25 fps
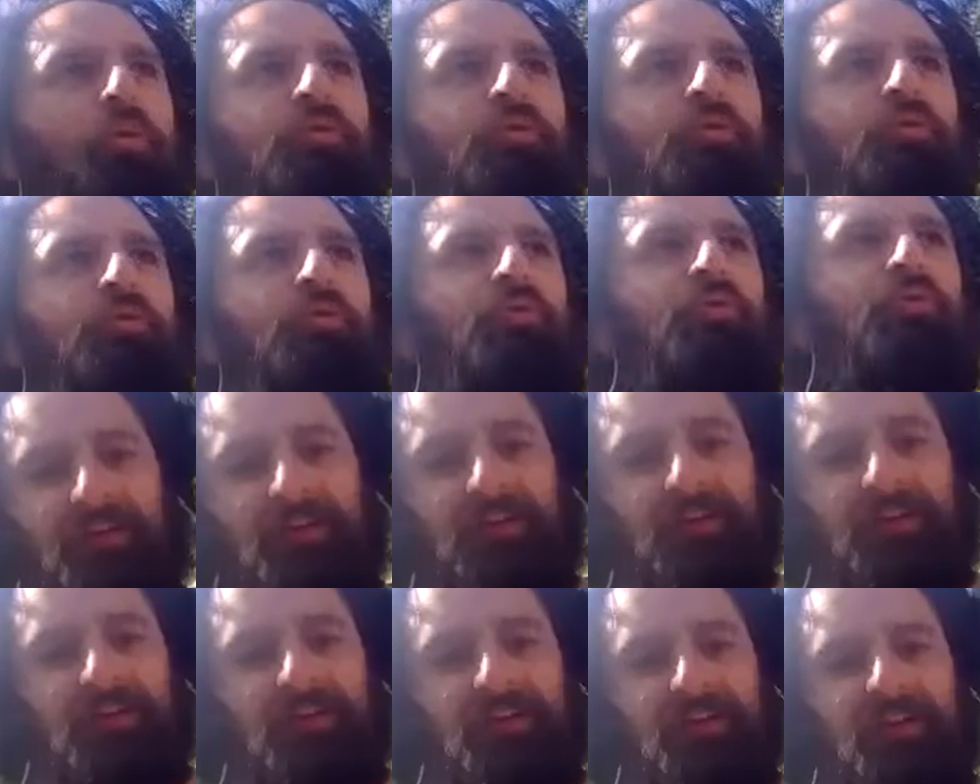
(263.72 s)
So I
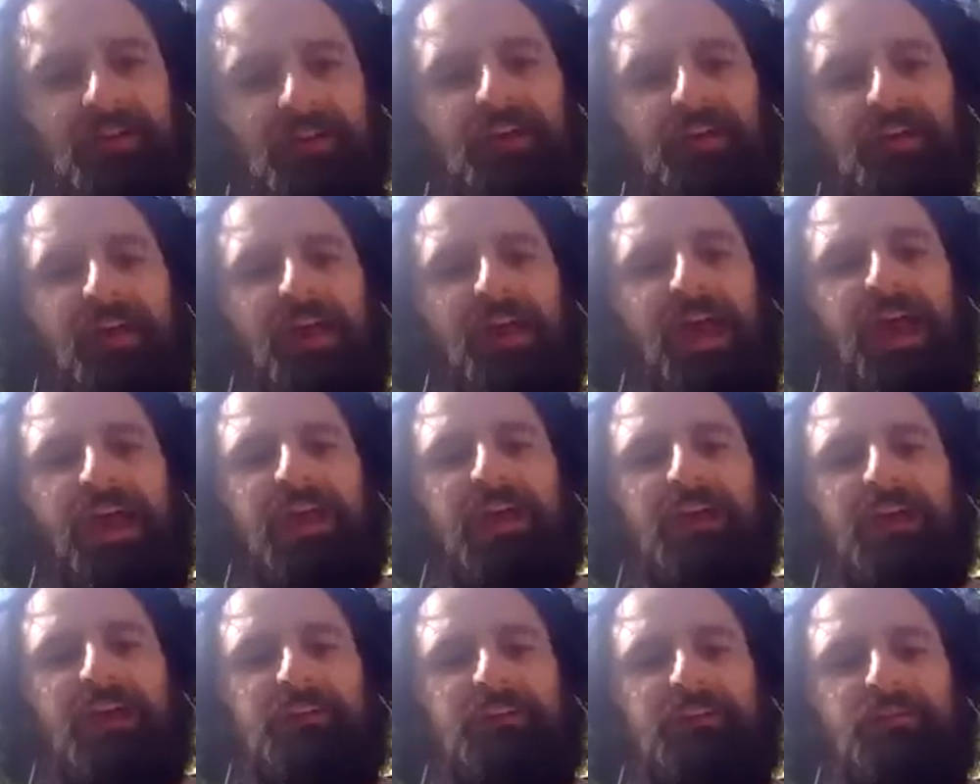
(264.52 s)
like to call it
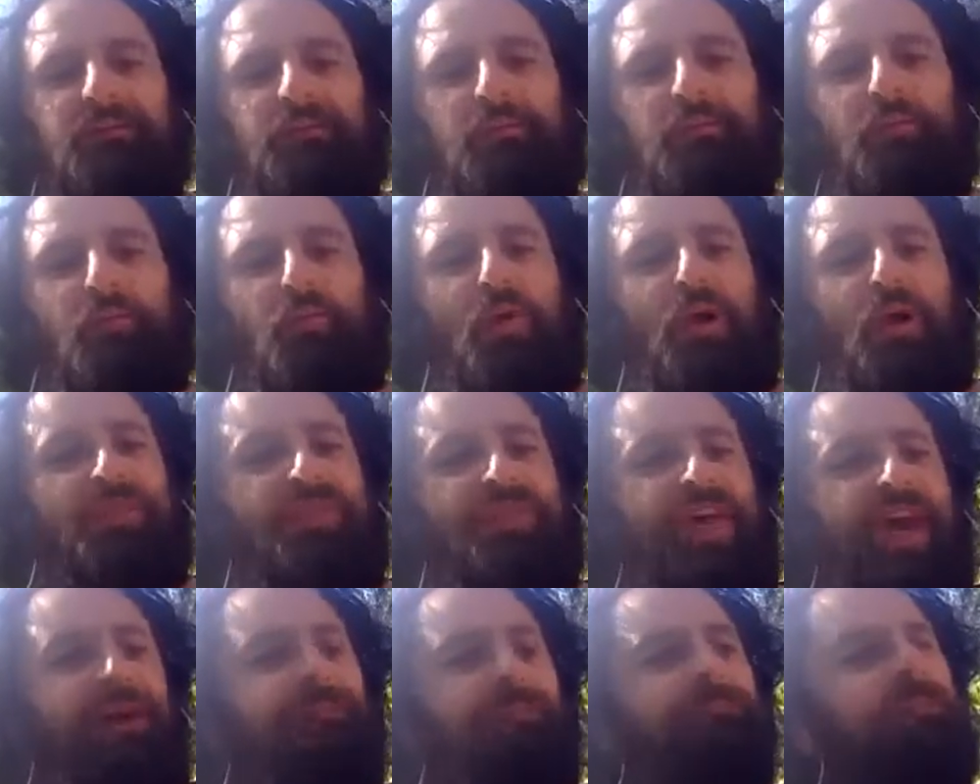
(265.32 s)
old world soul
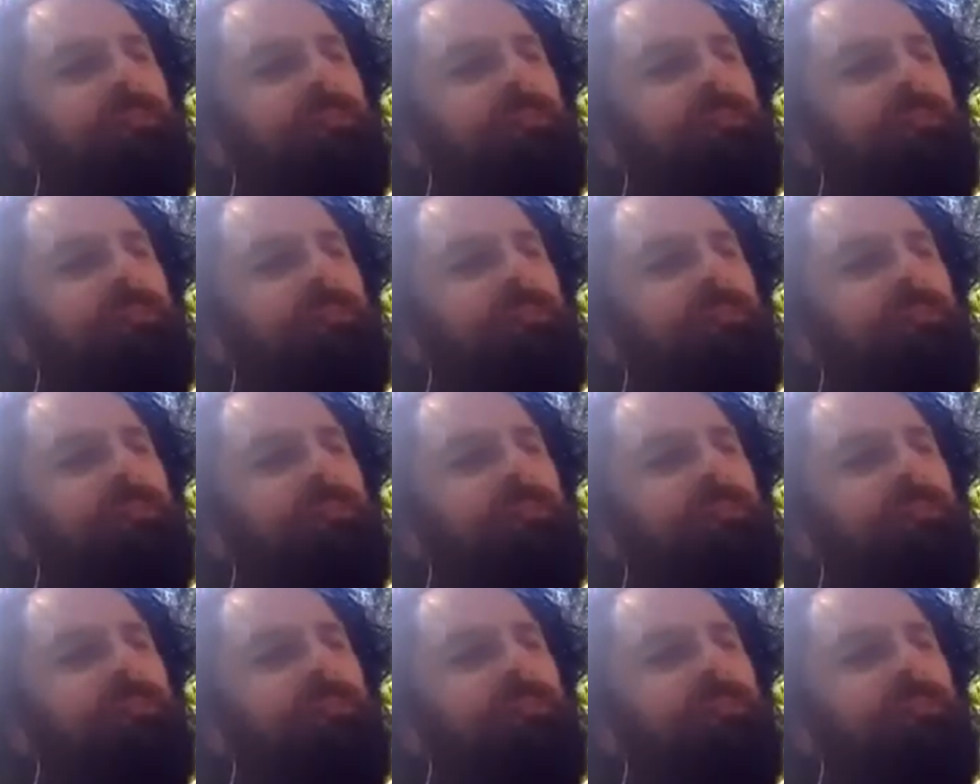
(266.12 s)
music.